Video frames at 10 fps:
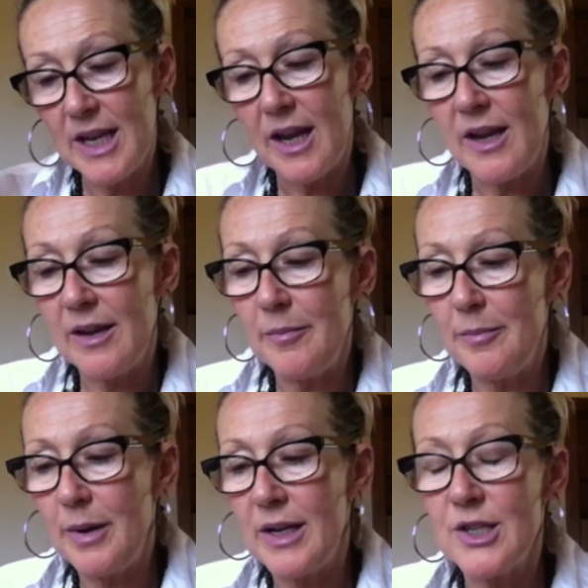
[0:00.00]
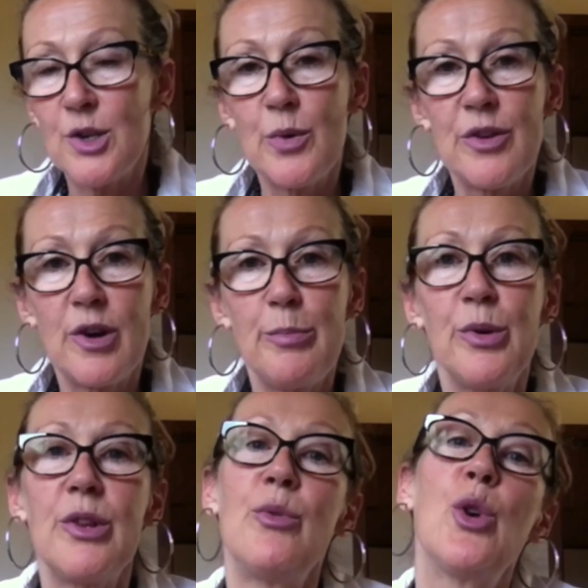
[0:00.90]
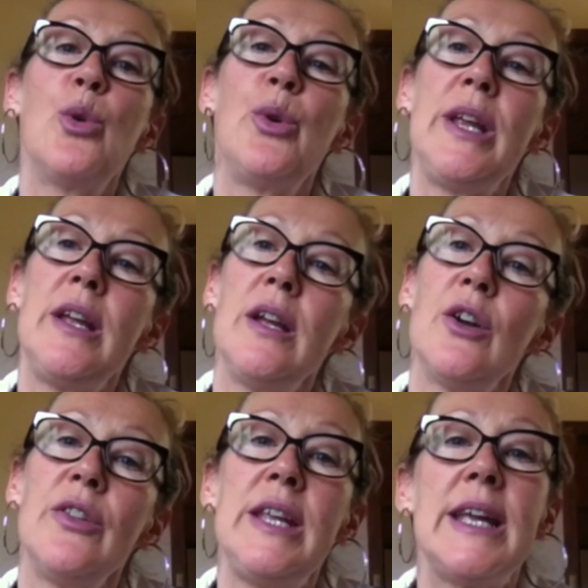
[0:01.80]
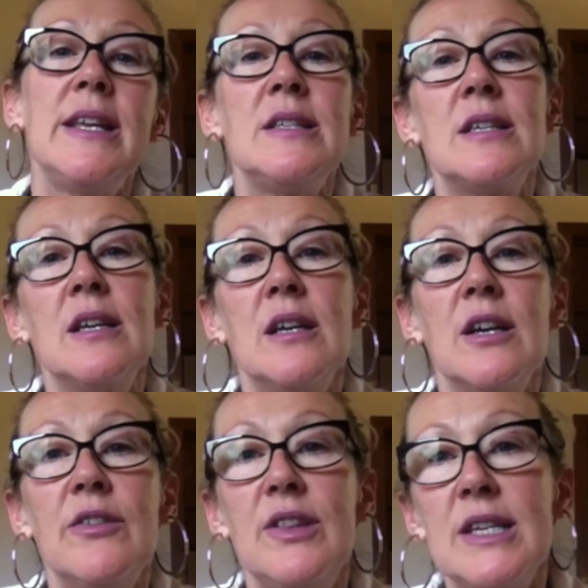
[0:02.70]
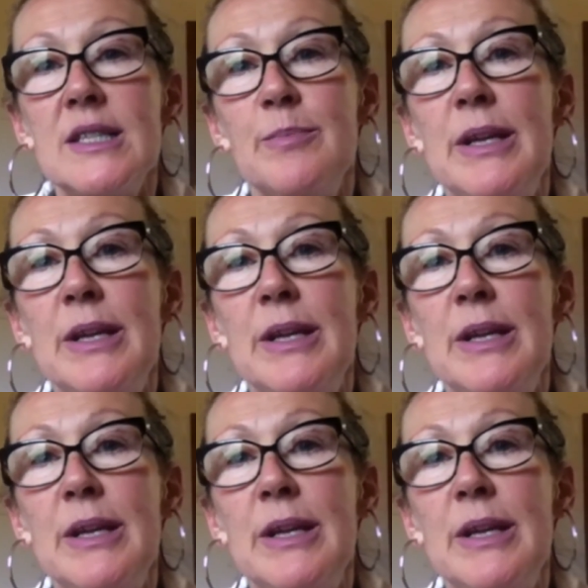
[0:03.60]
I don't know whether I'll put the recording on the end of this,